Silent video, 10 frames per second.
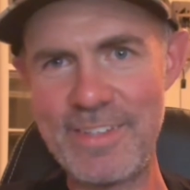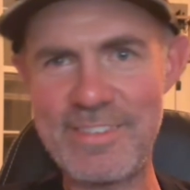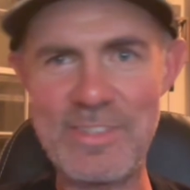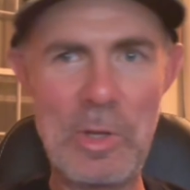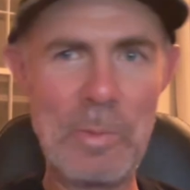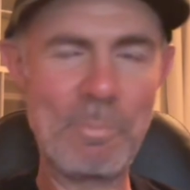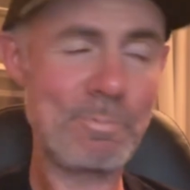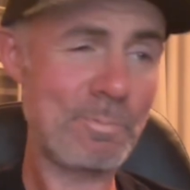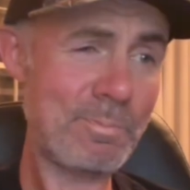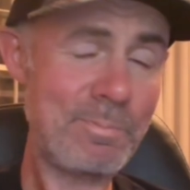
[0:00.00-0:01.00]
So,
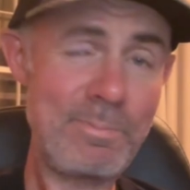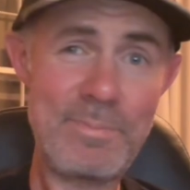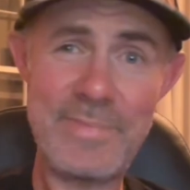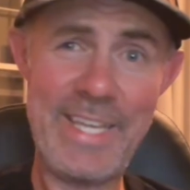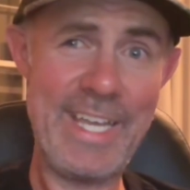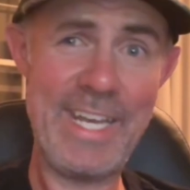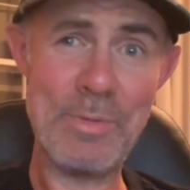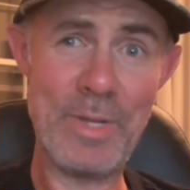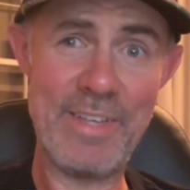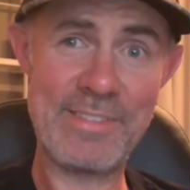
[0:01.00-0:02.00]

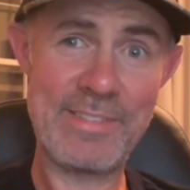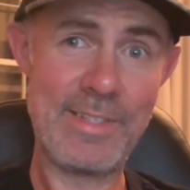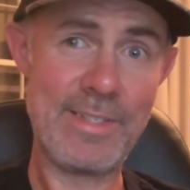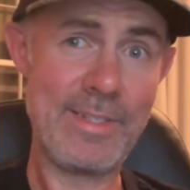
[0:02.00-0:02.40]
anyways,